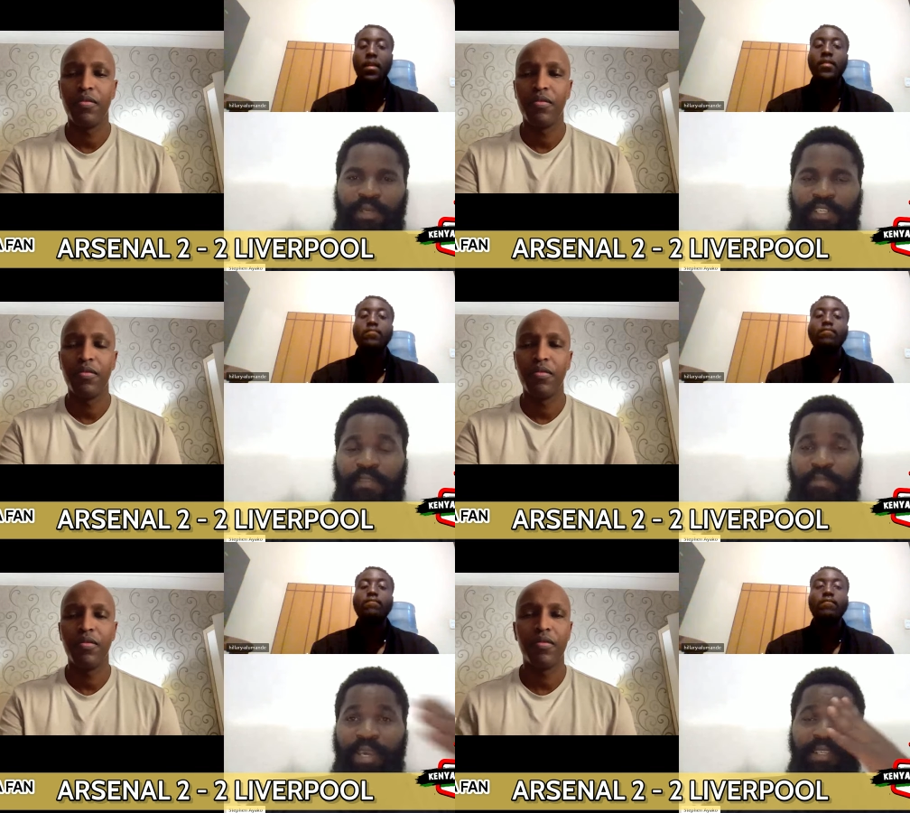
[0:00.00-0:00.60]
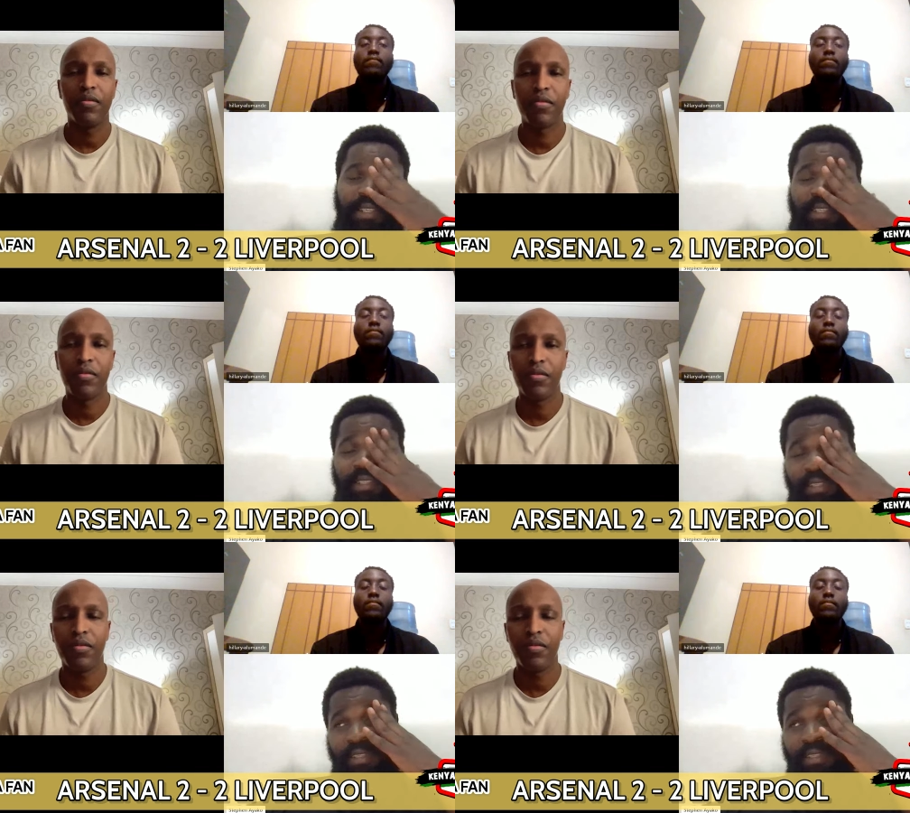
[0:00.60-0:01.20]
Speaker 1: despite
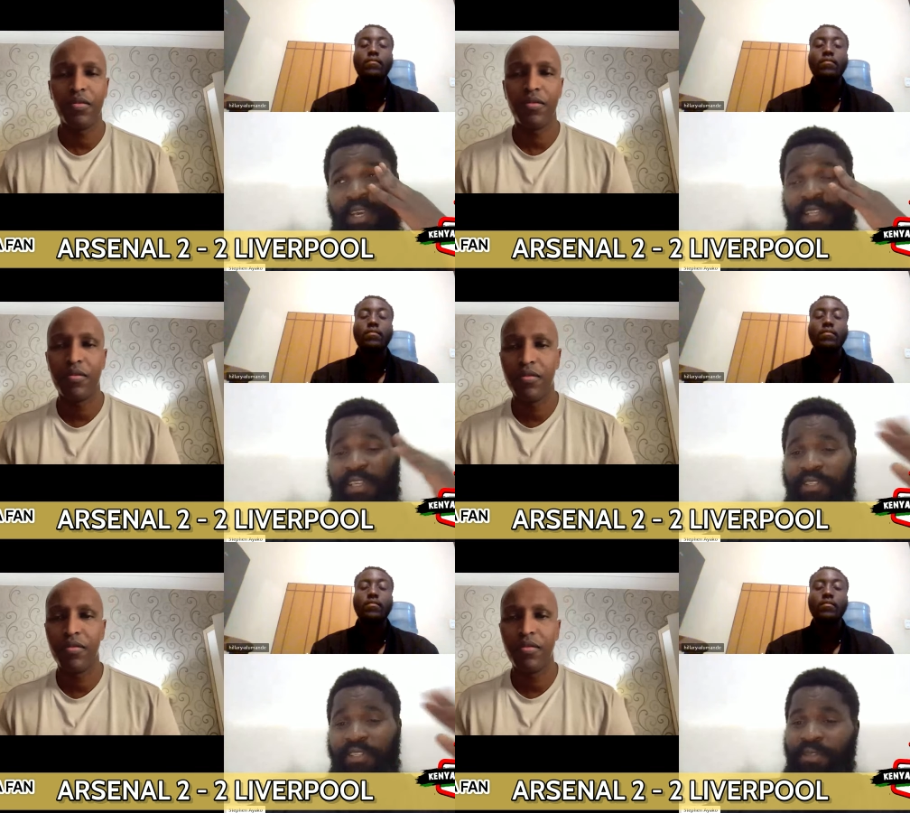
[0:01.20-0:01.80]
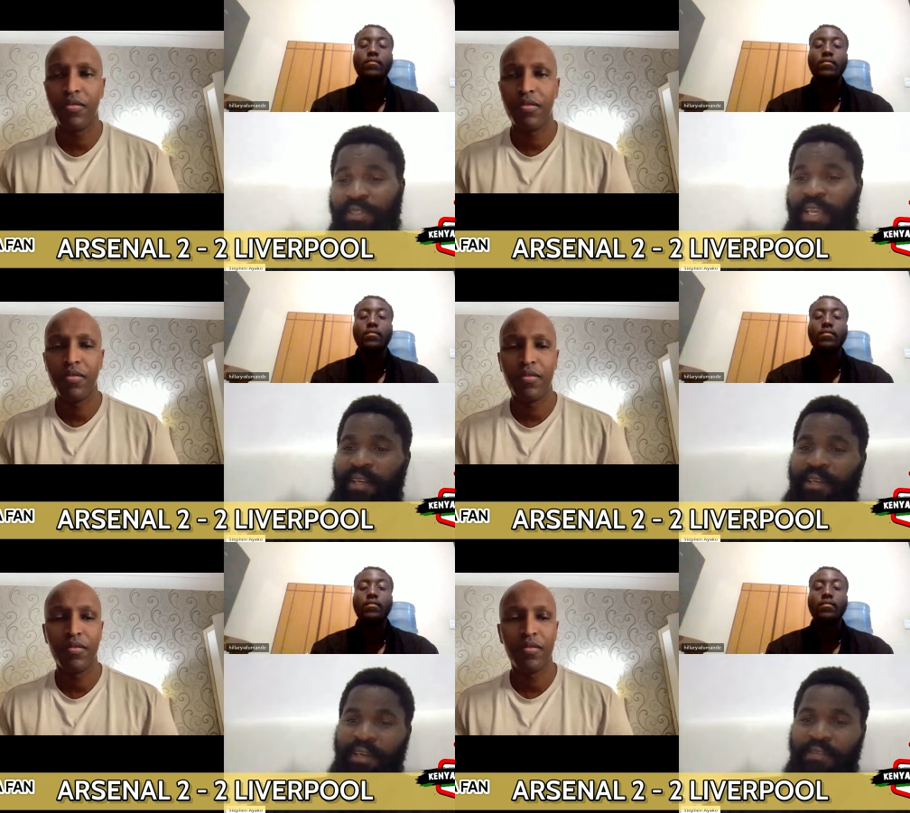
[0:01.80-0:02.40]
the other issues
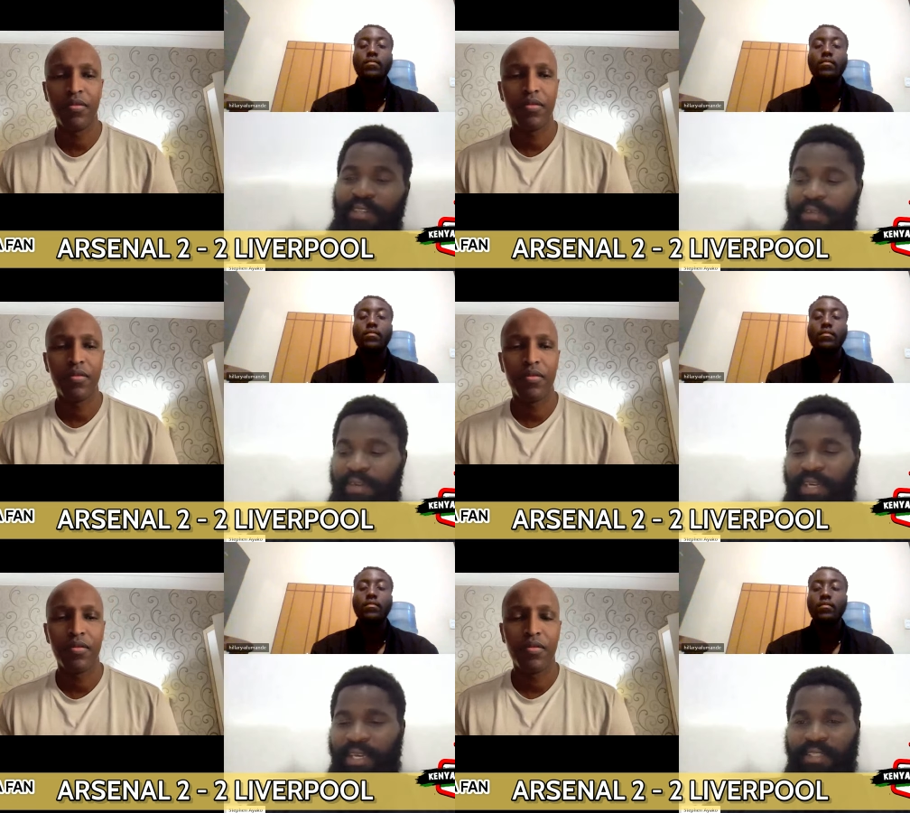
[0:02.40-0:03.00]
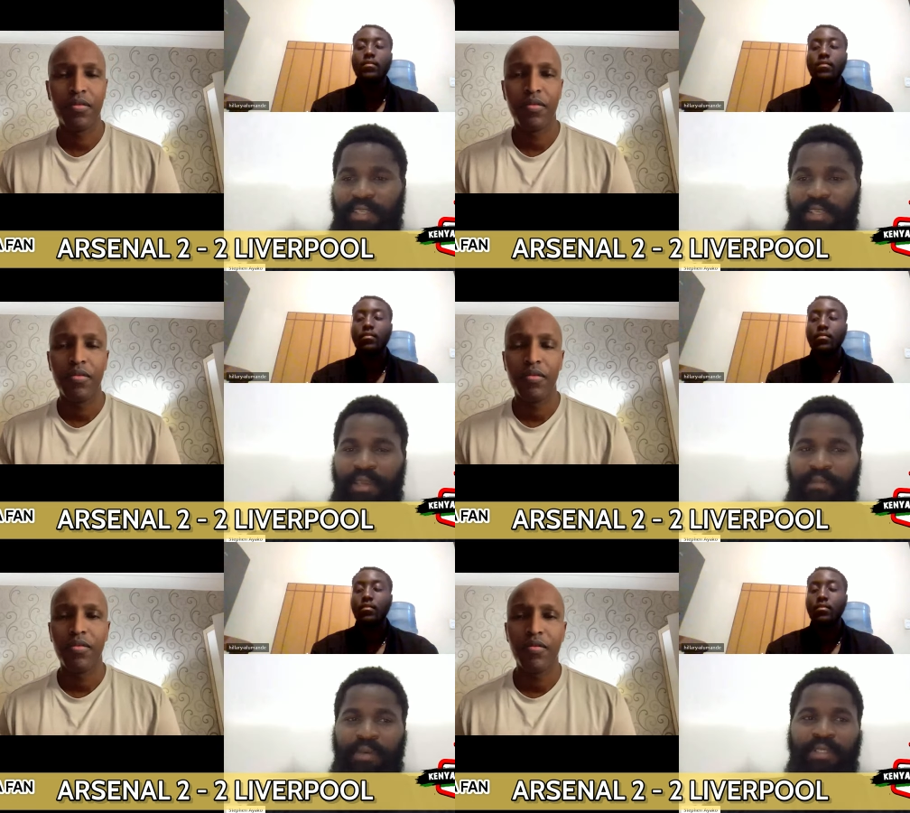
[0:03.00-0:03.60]
like having the red cards in the
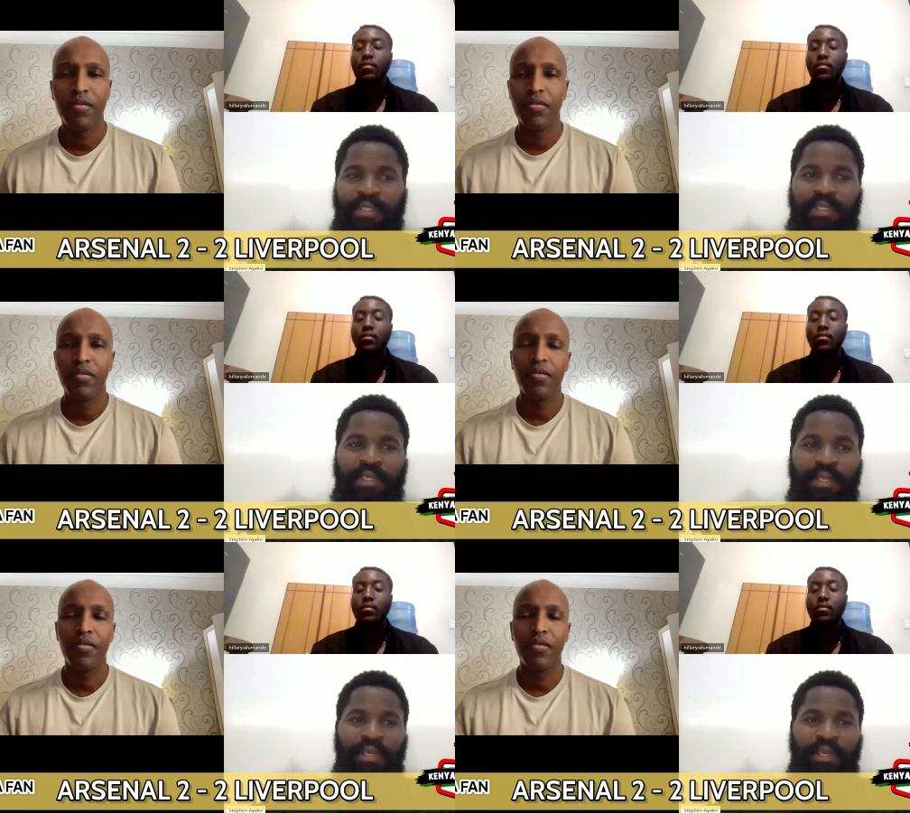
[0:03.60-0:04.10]
game. But